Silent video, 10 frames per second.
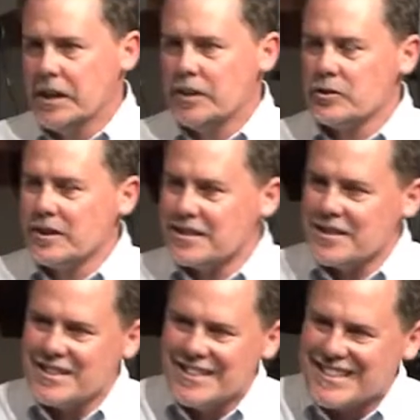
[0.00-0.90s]
And so this
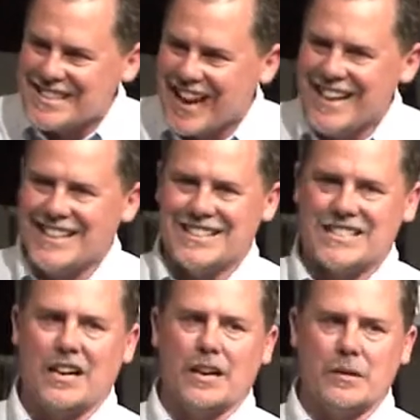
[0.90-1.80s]
is an exciting
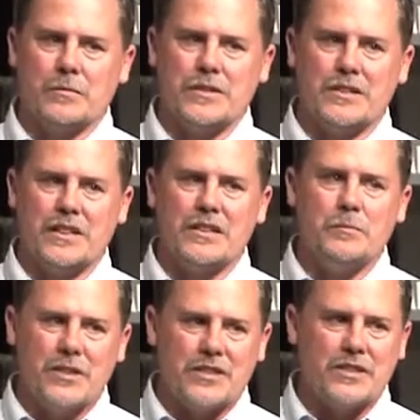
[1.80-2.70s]
time in
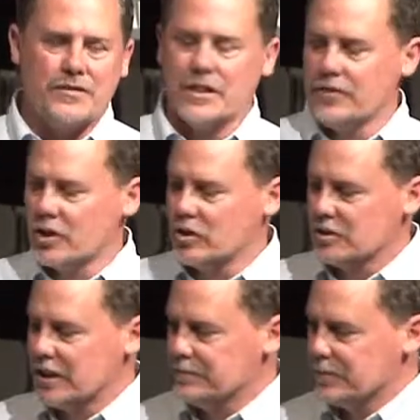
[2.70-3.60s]
the midst of
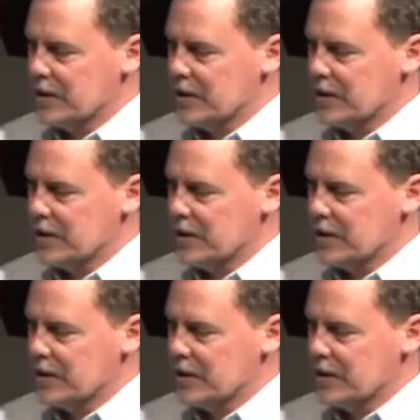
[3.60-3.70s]
difficulty.